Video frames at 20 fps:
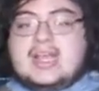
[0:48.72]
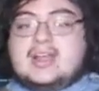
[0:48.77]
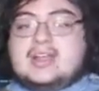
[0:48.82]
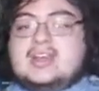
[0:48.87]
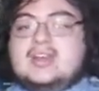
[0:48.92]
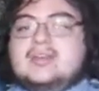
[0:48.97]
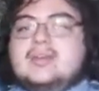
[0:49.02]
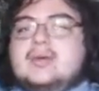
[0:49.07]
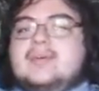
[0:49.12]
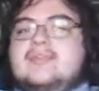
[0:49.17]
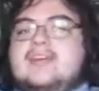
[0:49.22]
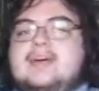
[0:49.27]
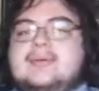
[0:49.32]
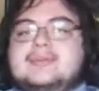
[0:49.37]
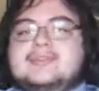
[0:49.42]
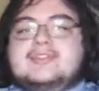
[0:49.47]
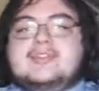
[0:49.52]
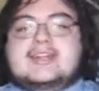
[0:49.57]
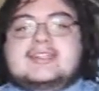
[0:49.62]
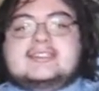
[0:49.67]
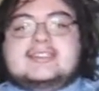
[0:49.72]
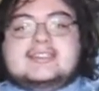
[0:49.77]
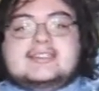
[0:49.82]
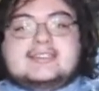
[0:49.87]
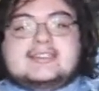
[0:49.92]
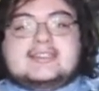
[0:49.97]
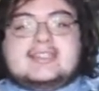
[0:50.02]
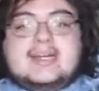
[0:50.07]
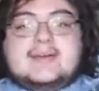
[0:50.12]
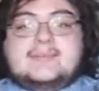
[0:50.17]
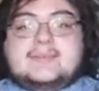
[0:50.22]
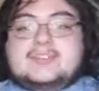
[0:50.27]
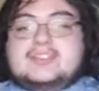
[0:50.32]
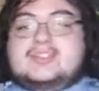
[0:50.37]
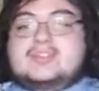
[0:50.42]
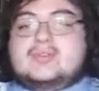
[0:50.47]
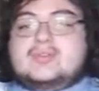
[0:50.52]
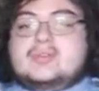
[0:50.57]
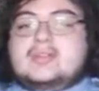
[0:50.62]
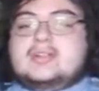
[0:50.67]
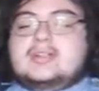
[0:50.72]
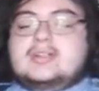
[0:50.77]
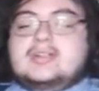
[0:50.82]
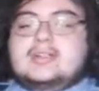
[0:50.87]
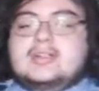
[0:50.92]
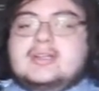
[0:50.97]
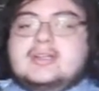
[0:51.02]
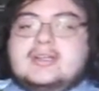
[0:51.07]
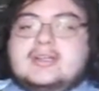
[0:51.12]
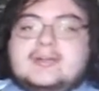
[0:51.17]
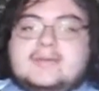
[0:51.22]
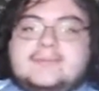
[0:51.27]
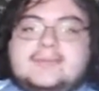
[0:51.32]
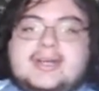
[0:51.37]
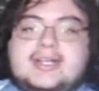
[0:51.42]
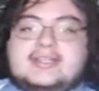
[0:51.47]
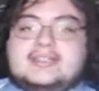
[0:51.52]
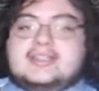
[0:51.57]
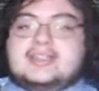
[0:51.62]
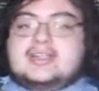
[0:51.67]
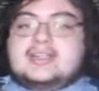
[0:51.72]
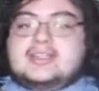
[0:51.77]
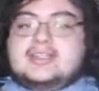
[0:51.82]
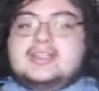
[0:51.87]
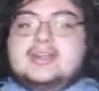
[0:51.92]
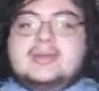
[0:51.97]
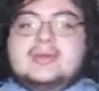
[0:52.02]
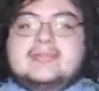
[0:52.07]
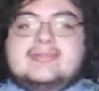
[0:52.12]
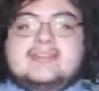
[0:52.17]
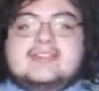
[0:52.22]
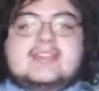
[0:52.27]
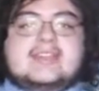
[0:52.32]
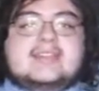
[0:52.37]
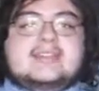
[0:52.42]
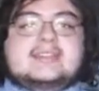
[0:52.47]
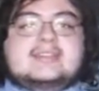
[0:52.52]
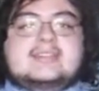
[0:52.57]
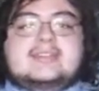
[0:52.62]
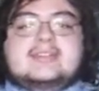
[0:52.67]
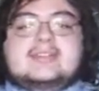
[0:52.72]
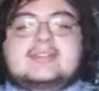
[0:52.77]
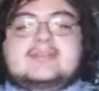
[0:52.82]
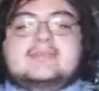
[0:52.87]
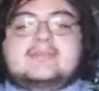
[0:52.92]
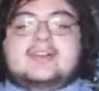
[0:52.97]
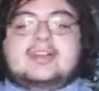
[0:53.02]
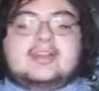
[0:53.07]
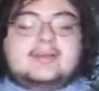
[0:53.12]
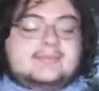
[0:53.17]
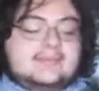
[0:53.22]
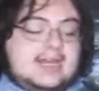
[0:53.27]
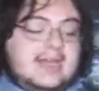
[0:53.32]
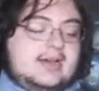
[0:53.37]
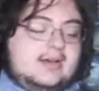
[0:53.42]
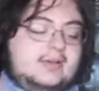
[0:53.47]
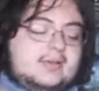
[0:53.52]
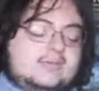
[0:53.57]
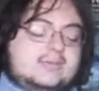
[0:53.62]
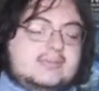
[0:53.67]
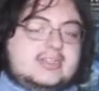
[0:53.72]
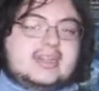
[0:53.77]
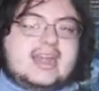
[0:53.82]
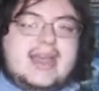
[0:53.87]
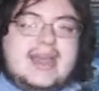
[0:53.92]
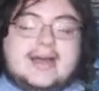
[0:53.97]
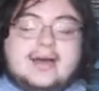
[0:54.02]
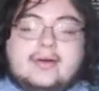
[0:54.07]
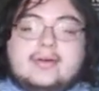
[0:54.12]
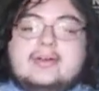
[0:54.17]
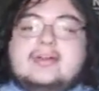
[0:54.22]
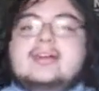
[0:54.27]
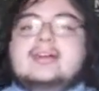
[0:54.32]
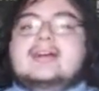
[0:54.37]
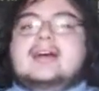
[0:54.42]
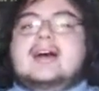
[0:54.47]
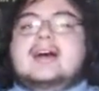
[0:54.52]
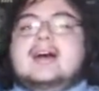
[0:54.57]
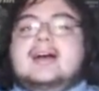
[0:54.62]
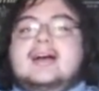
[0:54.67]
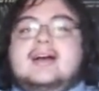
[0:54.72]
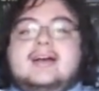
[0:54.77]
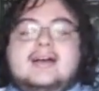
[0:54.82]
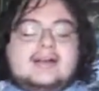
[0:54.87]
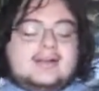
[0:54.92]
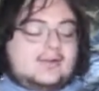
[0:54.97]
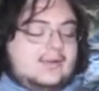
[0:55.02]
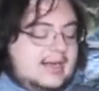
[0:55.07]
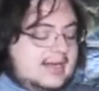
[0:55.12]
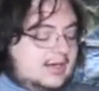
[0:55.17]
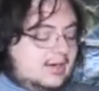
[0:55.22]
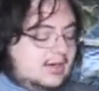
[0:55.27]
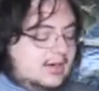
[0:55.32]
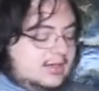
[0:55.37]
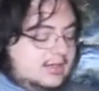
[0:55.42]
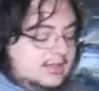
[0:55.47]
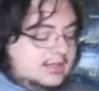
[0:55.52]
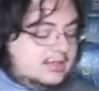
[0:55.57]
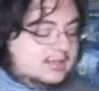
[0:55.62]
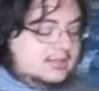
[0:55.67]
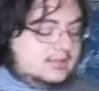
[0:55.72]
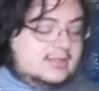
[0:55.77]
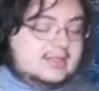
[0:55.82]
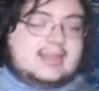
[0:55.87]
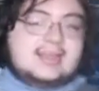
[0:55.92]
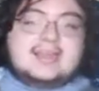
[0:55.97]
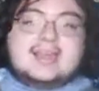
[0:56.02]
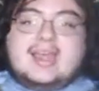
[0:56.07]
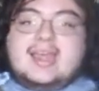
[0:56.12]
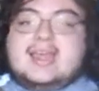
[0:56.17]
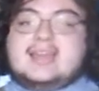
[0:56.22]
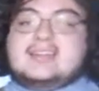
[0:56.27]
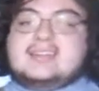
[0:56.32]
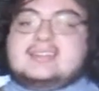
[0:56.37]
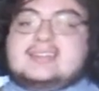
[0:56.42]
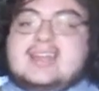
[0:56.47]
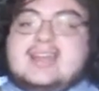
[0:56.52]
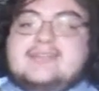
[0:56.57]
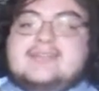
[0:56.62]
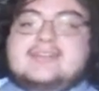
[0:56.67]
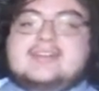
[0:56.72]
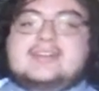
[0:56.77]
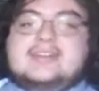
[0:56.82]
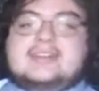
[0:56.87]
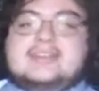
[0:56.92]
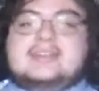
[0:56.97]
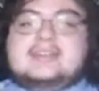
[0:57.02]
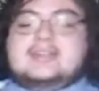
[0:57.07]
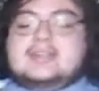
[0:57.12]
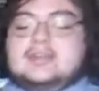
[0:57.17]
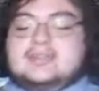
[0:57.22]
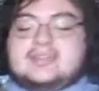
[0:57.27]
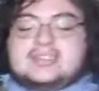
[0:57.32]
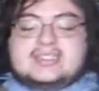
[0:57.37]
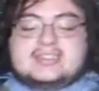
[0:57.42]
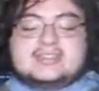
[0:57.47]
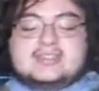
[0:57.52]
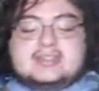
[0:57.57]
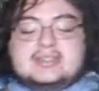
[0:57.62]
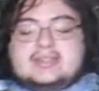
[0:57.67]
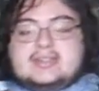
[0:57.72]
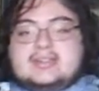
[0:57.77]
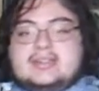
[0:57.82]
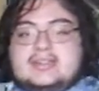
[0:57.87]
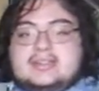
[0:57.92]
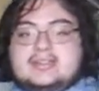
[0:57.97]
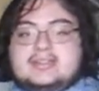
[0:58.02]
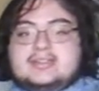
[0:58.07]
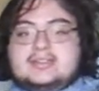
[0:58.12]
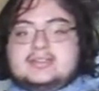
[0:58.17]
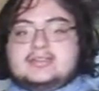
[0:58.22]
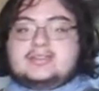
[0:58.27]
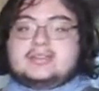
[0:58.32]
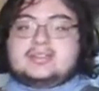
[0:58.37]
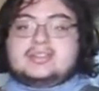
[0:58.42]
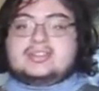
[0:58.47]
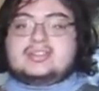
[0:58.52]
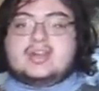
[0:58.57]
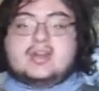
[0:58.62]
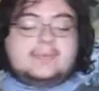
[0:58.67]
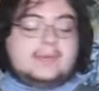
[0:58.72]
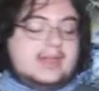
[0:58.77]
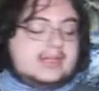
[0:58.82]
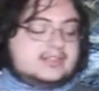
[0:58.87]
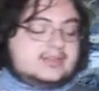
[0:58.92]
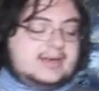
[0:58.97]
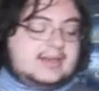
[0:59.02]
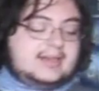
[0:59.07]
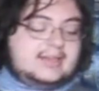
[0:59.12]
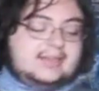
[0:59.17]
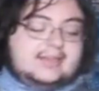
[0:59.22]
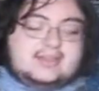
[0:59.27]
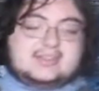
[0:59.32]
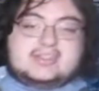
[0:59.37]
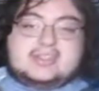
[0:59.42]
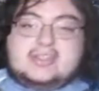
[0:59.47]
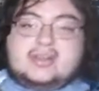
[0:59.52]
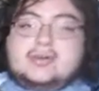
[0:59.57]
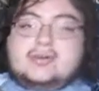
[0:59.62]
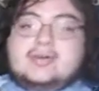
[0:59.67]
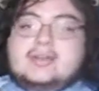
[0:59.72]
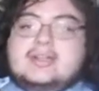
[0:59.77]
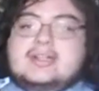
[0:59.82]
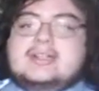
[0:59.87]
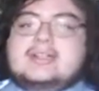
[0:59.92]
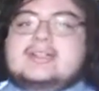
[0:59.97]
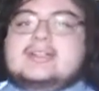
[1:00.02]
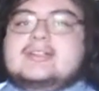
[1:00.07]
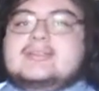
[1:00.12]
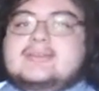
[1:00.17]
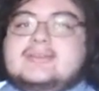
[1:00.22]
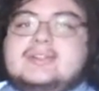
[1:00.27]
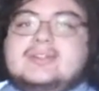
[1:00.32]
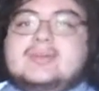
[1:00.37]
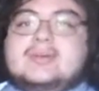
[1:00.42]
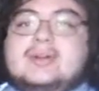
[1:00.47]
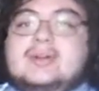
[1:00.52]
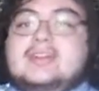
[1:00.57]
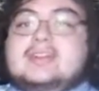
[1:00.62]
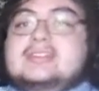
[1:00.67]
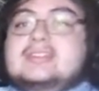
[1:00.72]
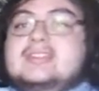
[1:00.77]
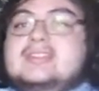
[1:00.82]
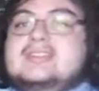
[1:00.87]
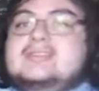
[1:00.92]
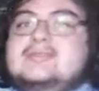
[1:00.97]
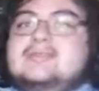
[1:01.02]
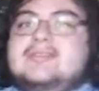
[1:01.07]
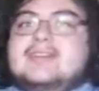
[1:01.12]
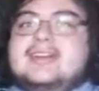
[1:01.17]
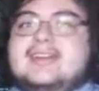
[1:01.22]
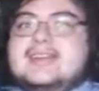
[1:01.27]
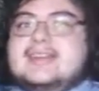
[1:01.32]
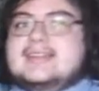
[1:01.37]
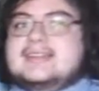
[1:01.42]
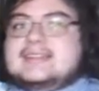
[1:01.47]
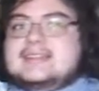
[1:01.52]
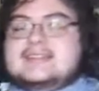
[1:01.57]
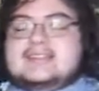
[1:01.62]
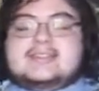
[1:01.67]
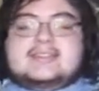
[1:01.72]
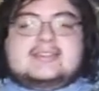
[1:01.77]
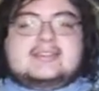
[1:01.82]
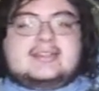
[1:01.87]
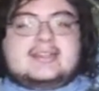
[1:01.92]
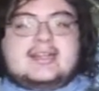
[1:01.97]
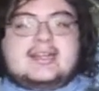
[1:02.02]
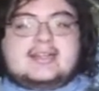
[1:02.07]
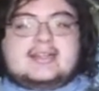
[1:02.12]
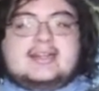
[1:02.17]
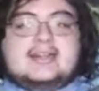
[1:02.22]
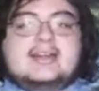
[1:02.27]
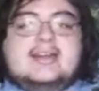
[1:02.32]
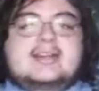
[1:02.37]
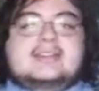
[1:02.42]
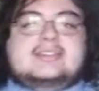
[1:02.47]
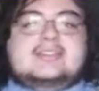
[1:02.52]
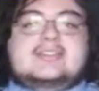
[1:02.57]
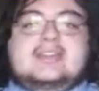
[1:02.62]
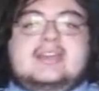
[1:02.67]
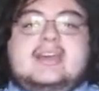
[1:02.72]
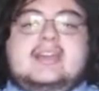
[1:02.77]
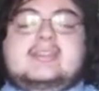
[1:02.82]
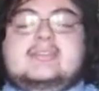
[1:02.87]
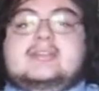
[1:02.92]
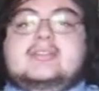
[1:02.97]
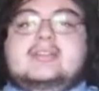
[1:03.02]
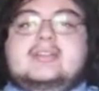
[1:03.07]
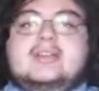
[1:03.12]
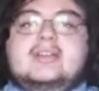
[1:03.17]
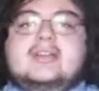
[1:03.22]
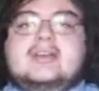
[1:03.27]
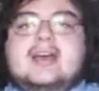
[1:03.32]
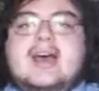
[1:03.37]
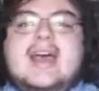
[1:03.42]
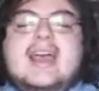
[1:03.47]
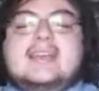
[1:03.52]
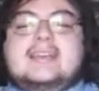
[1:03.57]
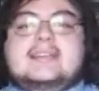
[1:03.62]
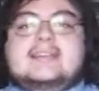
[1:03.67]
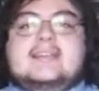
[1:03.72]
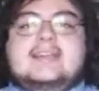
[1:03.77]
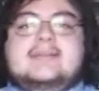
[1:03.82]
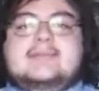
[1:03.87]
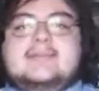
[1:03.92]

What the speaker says: don't know if I would trust it to stop a sword, but even this, you can bring it down quite hard. And it definitely, this isn't a sharp edge or anything, so to do hurt, it really is just concussion, and I can